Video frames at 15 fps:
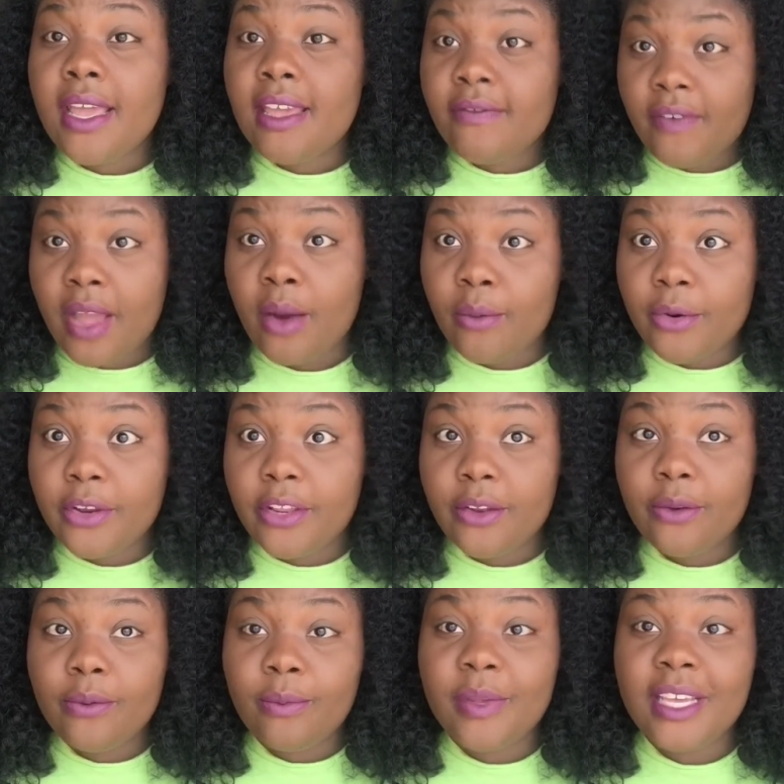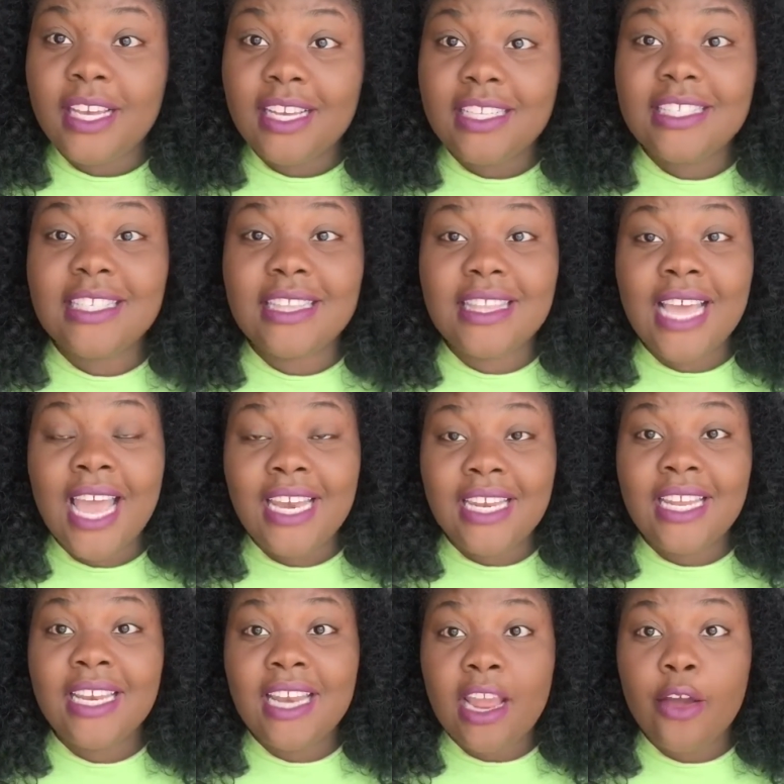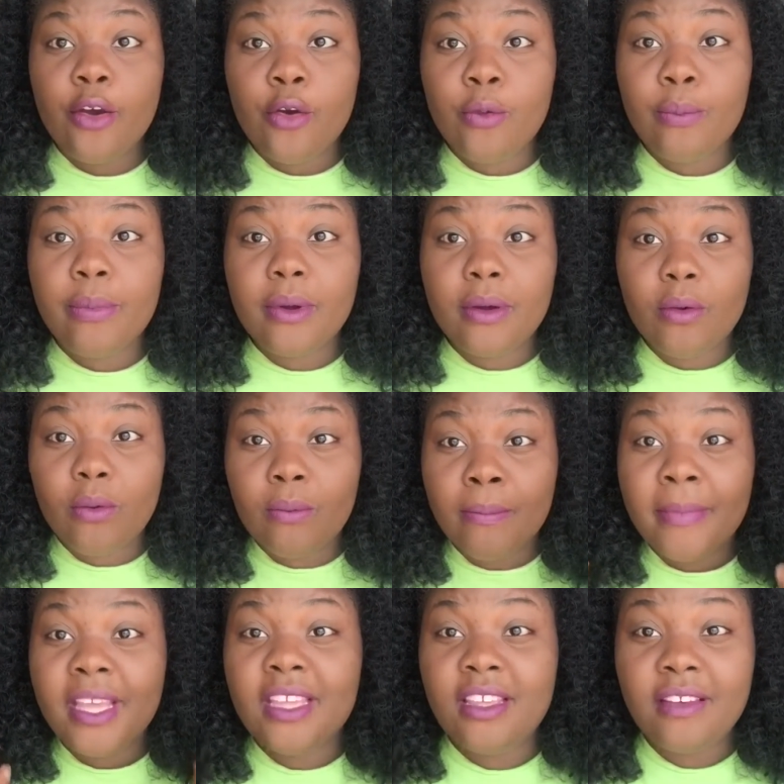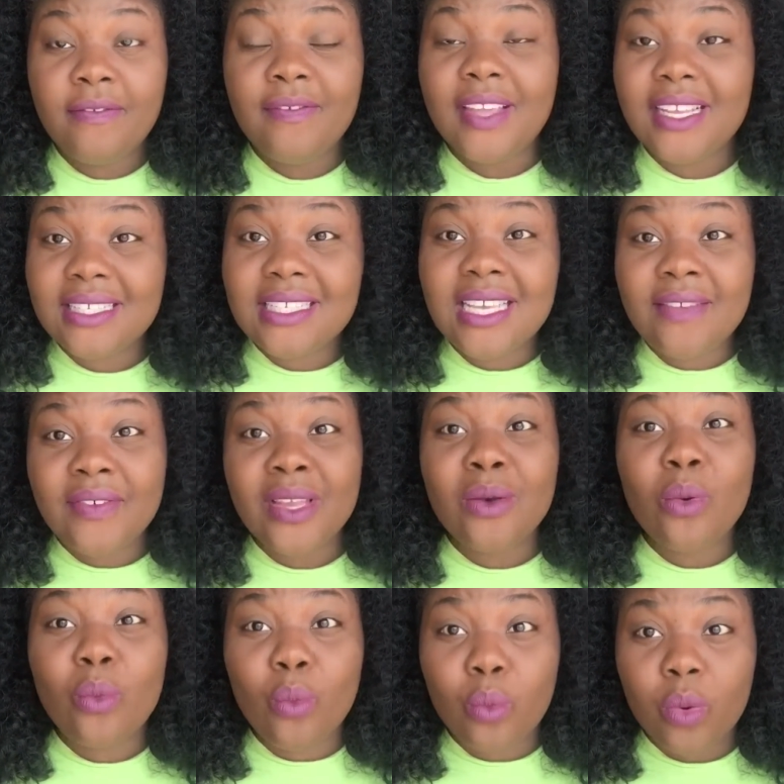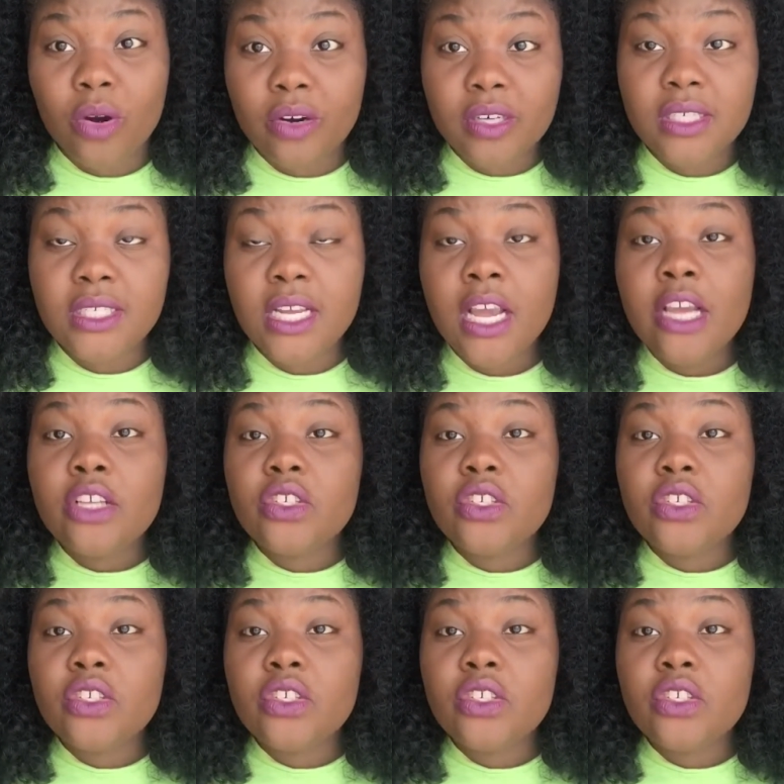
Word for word: if I were you because that can help make your face even worse.